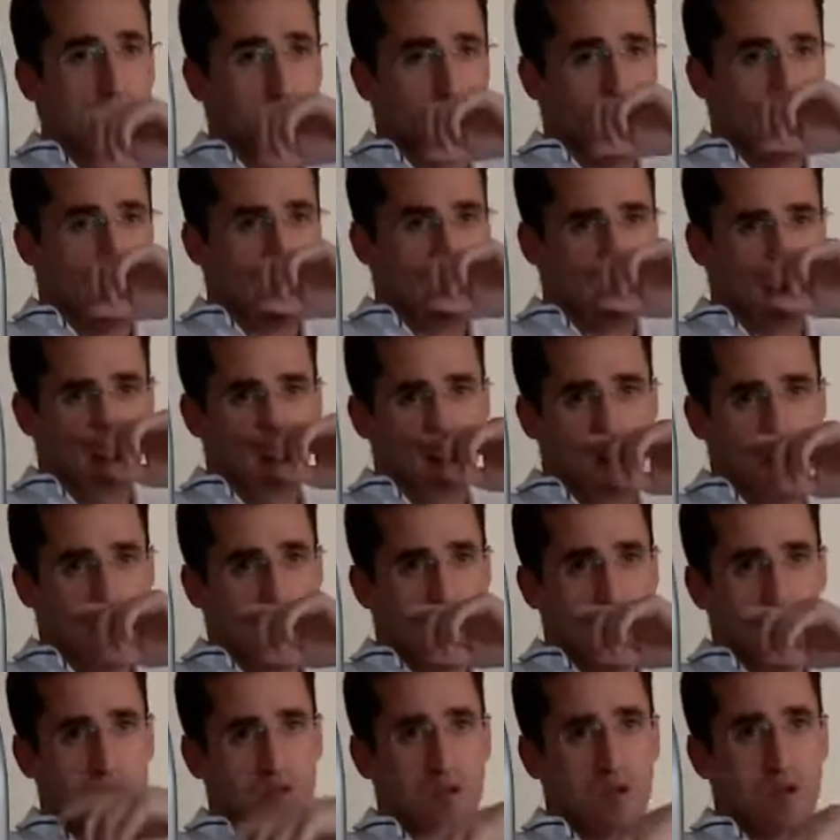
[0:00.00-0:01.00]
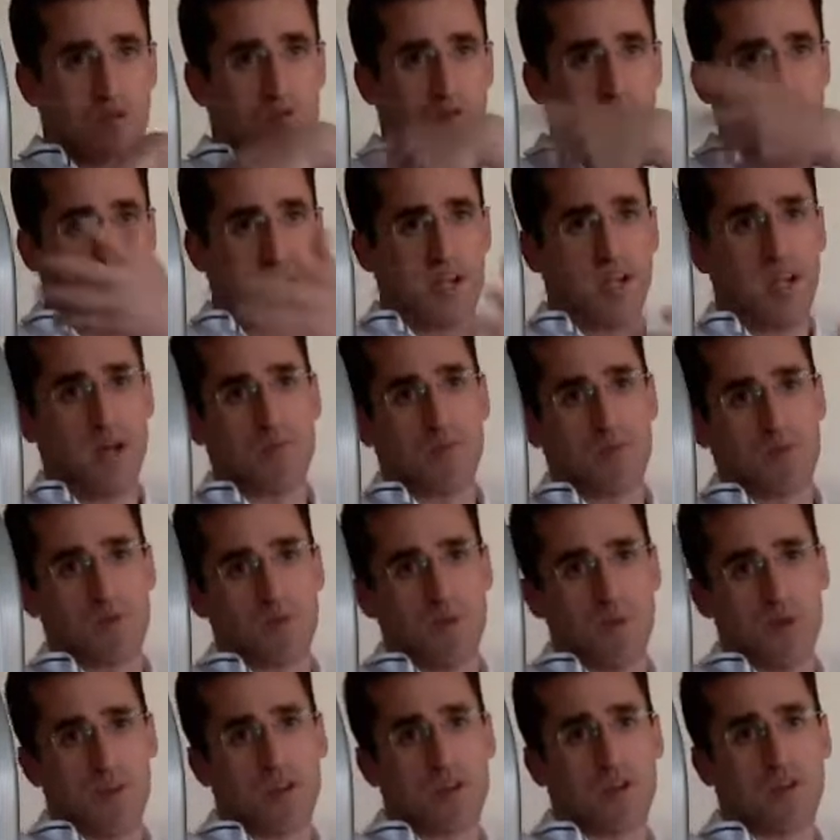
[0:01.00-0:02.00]
and the Elmo software comes
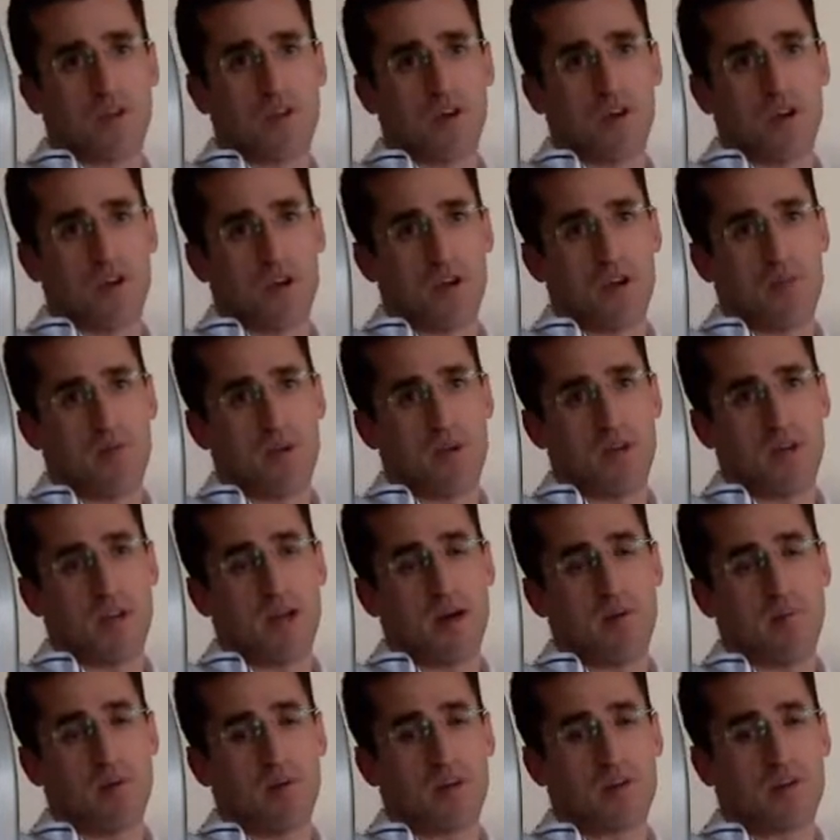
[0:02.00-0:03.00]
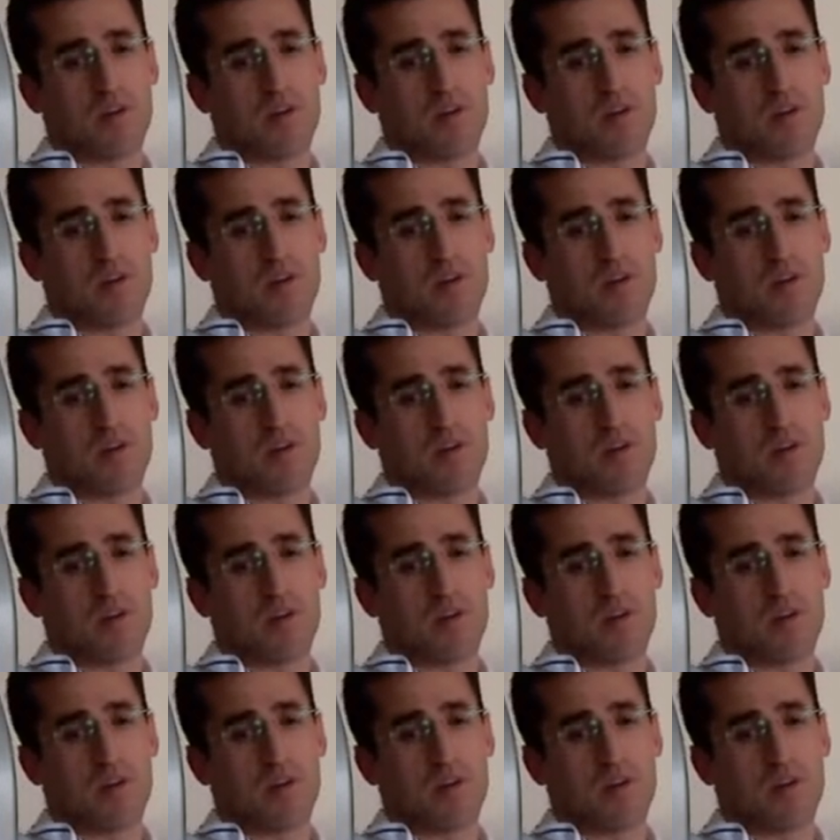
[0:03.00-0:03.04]
with the document camera.